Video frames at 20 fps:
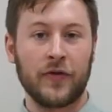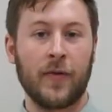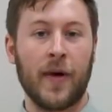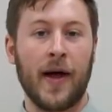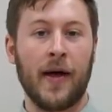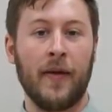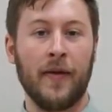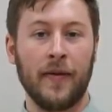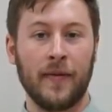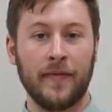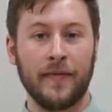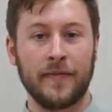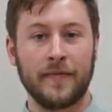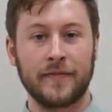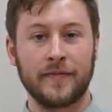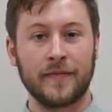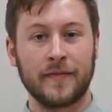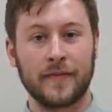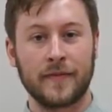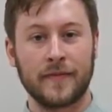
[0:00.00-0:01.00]
as well.
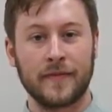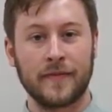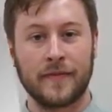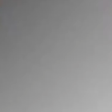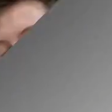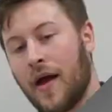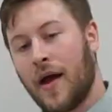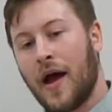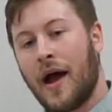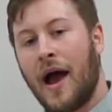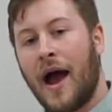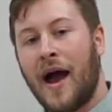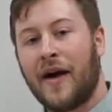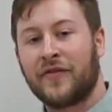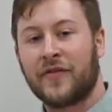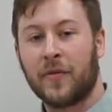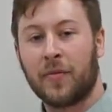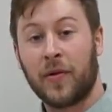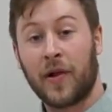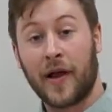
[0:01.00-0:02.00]

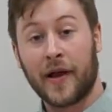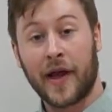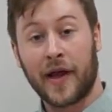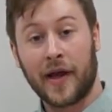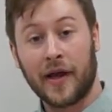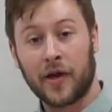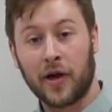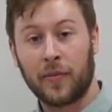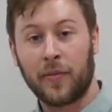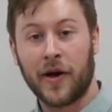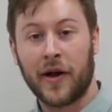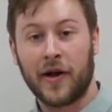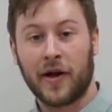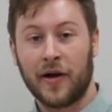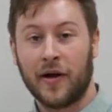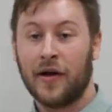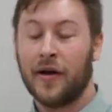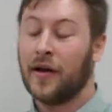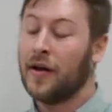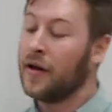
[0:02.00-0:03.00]
After plugging in your
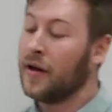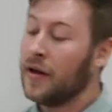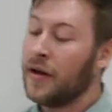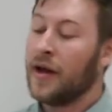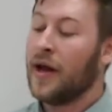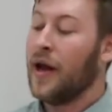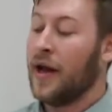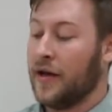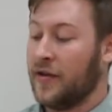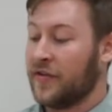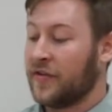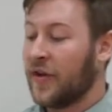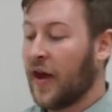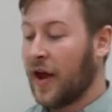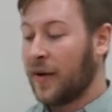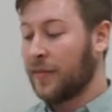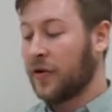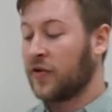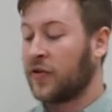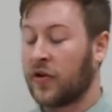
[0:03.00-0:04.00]
printer, it is
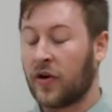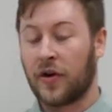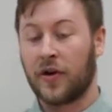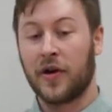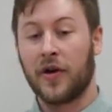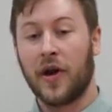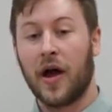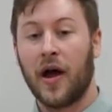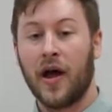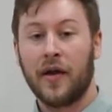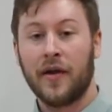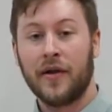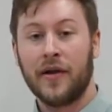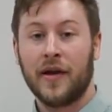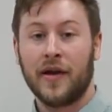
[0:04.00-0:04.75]
time to turn it on,